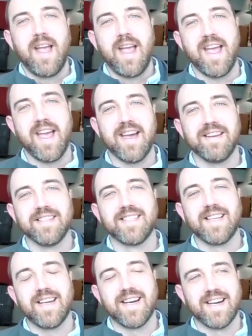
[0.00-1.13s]

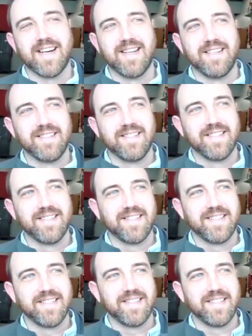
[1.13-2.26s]
And
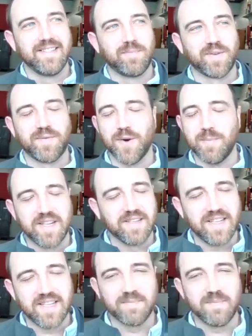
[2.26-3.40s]
perform in
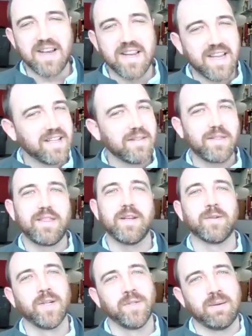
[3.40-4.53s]
as many
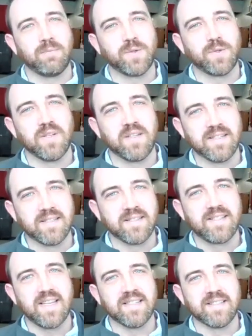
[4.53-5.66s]
theater guild
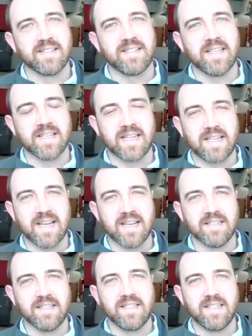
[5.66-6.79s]
opportunities as I
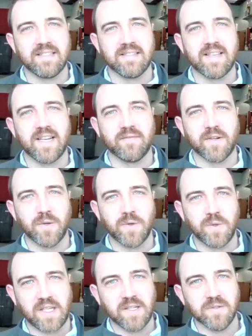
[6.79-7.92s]
can inside of our
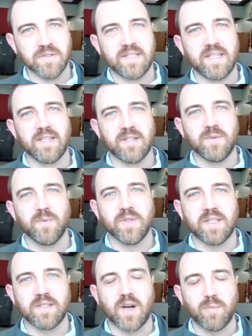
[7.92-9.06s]
own guild here with
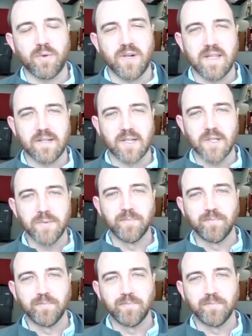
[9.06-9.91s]
the Sauk Prairie Theater Guild.